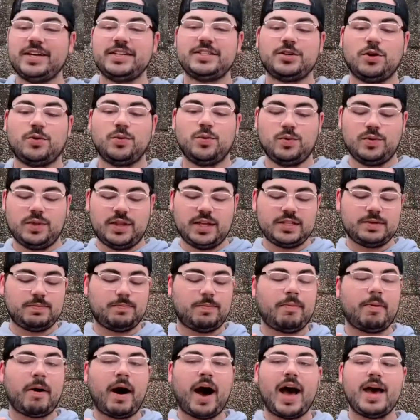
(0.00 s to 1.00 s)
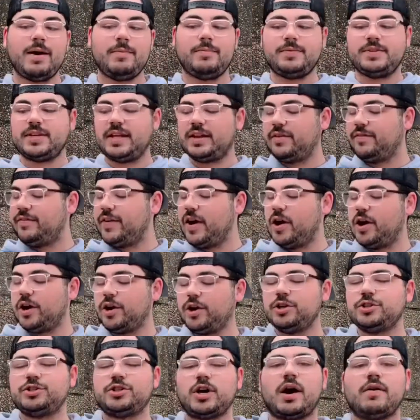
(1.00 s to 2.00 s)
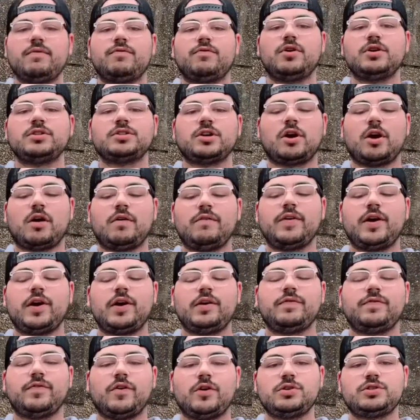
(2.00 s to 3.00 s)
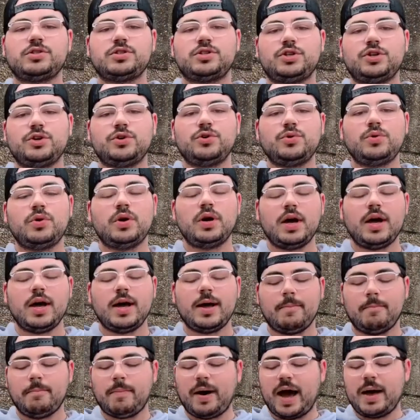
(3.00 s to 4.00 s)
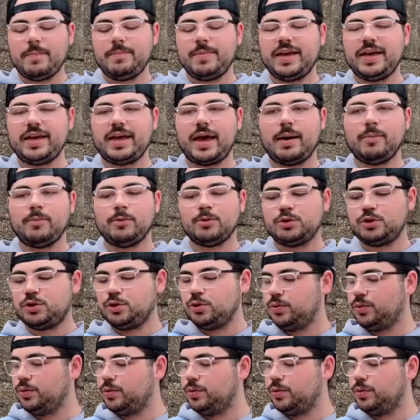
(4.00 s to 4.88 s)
So this pipe did a very good job for us on our very first 2 by being able to,